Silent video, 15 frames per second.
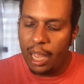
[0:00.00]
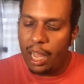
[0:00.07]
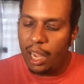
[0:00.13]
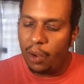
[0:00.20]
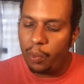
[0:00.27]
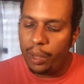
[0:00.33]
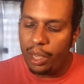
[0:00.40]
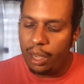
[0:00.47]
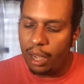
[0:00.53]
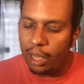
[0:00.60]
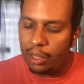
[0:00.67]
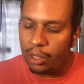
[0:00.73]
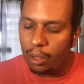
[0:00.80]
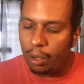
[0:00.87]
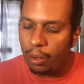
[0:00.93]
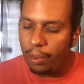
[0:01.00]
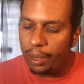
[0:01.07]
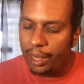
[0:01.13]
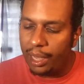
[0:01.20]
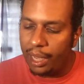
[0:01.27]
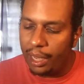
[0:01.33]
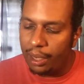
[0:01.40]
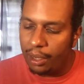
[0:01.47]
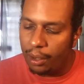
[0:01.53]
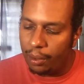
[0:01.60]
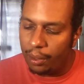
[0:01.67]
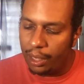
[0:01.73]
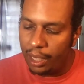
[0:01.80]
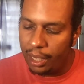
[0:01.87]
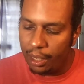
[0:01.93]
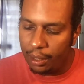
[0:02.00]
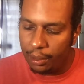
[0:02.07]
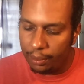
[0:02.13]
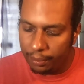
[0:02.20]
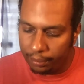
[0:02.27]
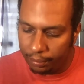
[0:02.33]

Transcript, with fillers: And we got to our gate down the hill.